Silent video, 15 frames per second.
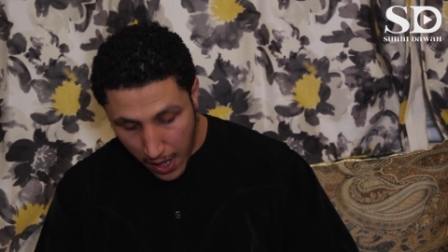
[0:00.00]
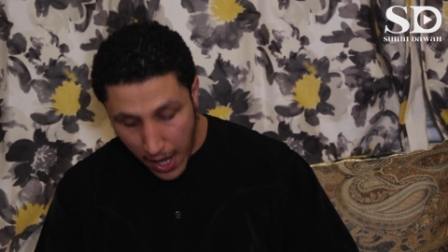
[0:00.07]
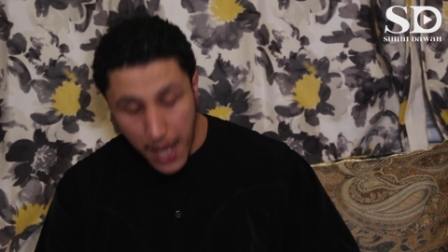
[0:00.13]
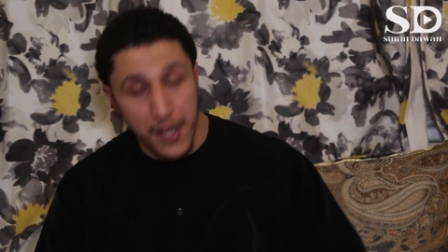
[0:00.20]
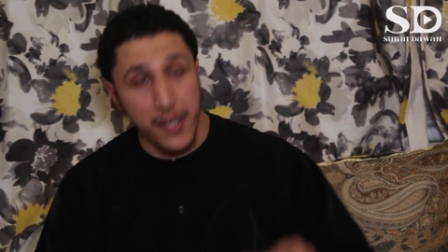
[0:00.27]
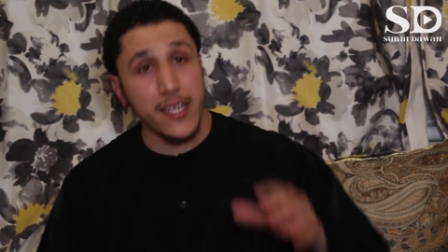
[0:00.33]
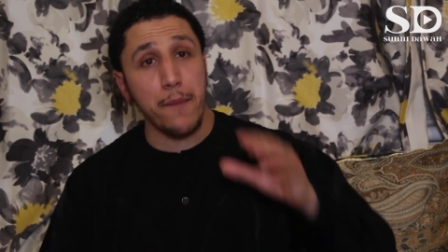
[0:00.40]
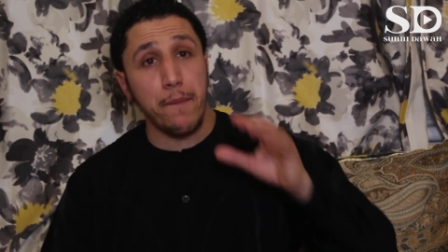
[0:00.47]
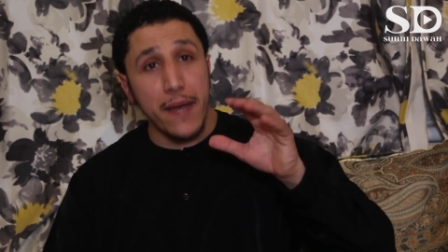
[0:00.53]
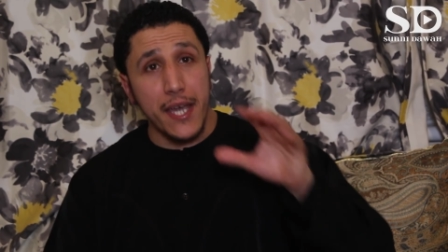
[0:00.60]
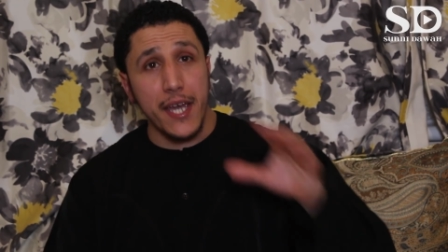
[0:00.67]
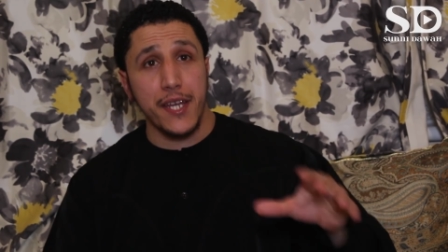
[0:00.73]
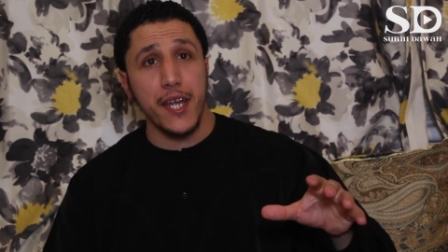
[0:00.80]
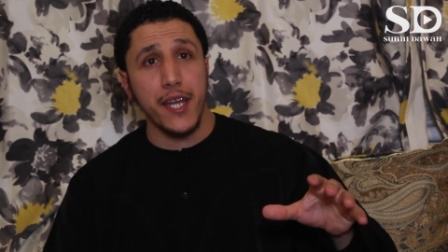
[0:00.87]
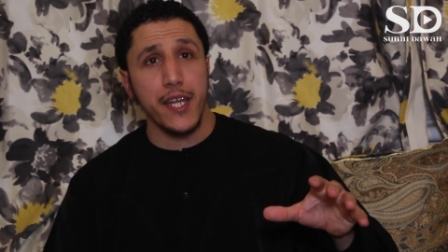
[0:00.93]
And in the
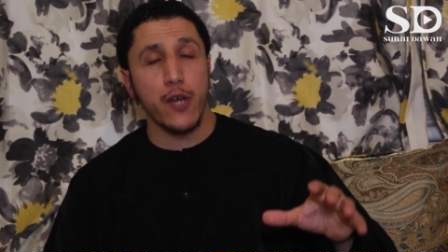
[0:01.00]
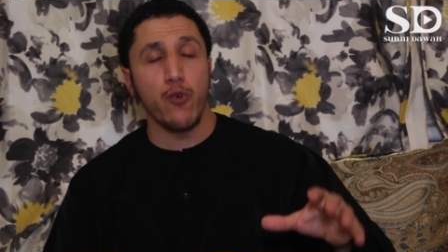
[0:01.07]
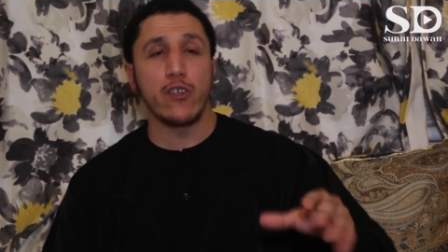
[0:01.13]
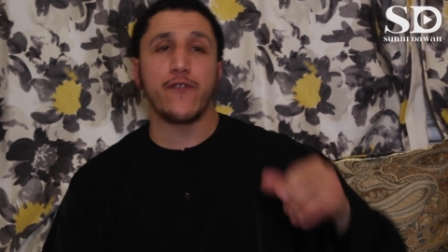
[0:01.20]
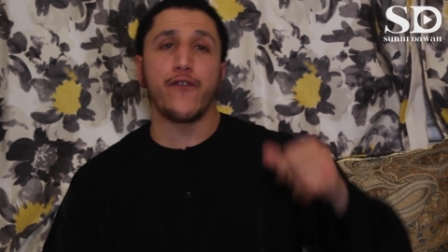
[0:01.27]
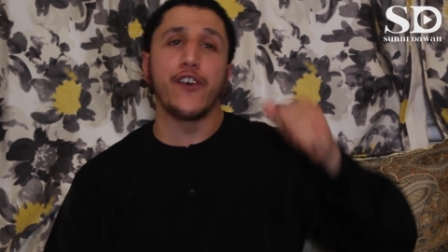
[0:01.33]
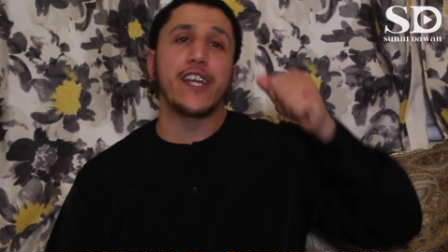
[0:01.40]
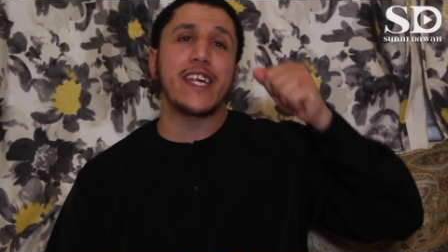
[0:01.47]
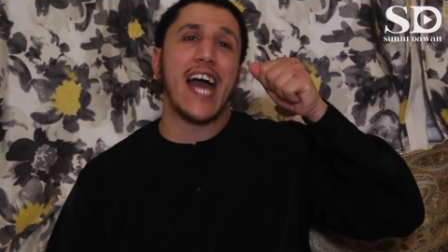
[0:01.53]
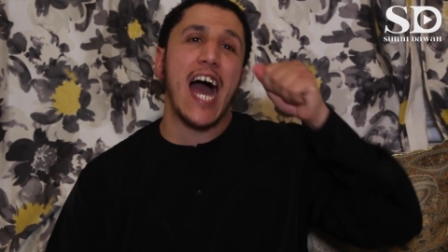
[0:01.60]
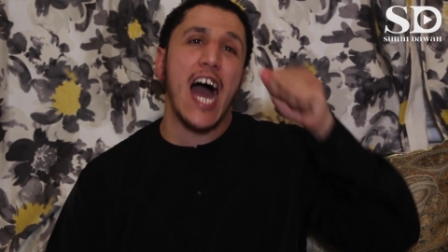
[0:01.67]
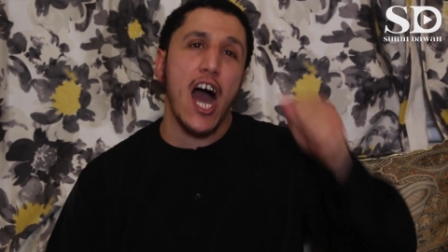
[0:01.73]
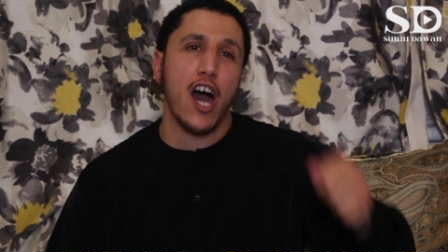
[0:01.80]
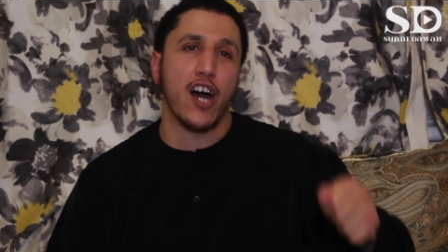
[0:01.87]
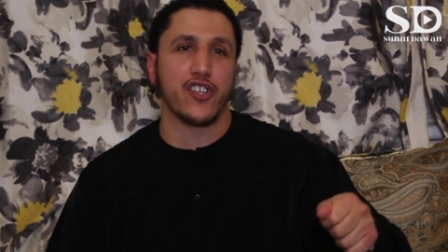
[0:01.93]
beginning, he was very
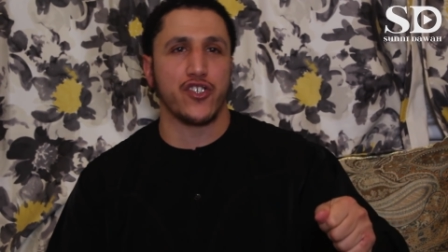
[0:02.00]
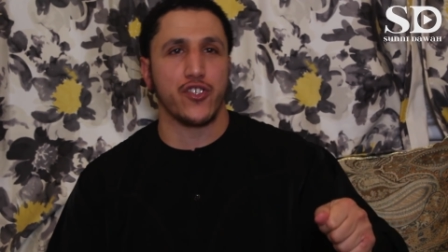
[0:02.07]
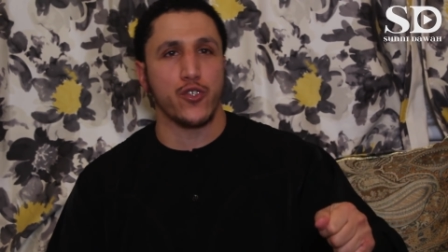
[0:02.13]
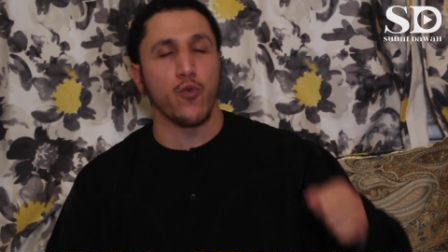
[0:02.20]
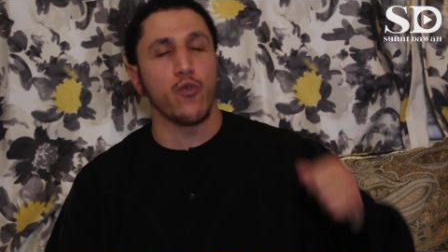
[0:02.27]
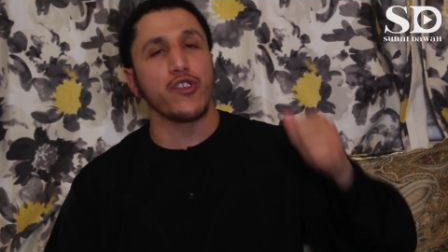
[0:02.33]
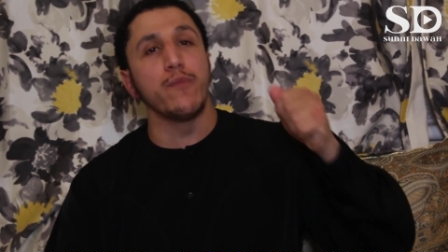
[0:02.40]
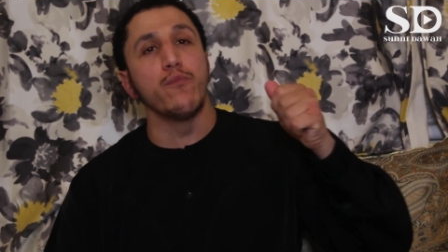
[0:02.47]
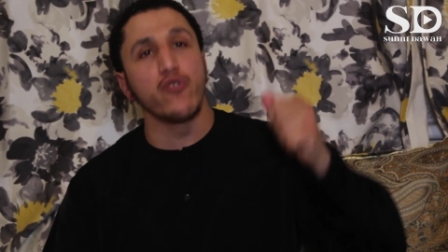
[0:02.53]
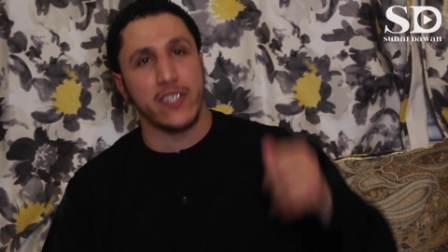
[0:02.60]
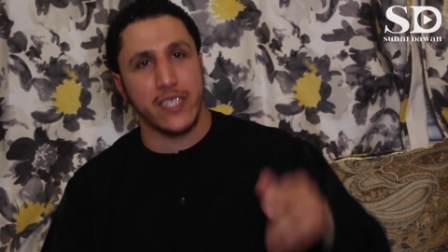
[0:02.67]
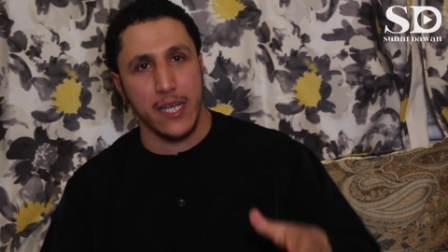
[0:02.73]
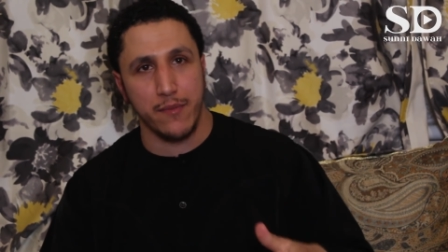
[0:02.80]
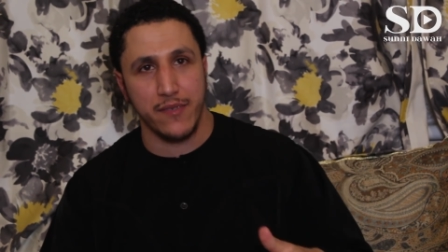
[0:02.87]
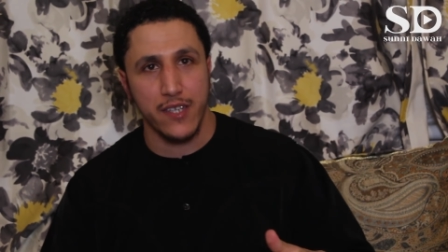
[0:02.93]
harsh toward the
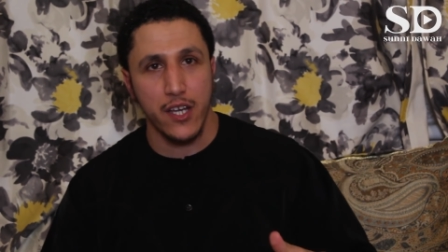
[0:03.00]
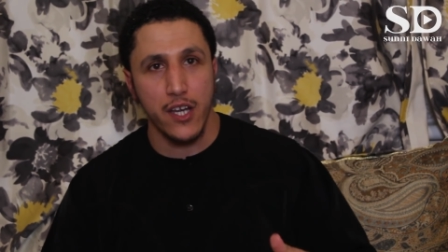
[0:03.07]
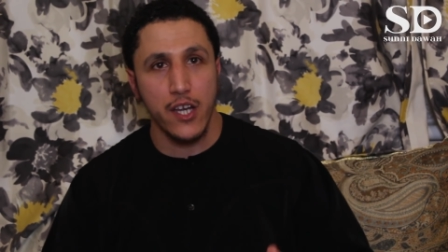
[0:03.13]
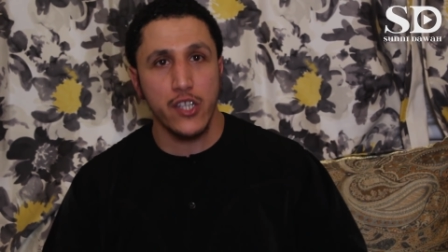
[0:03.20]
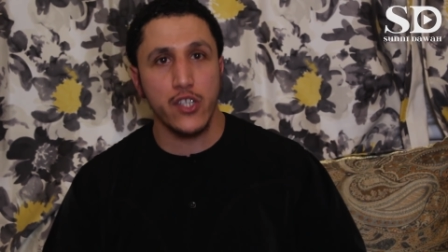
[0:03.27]
Muslims.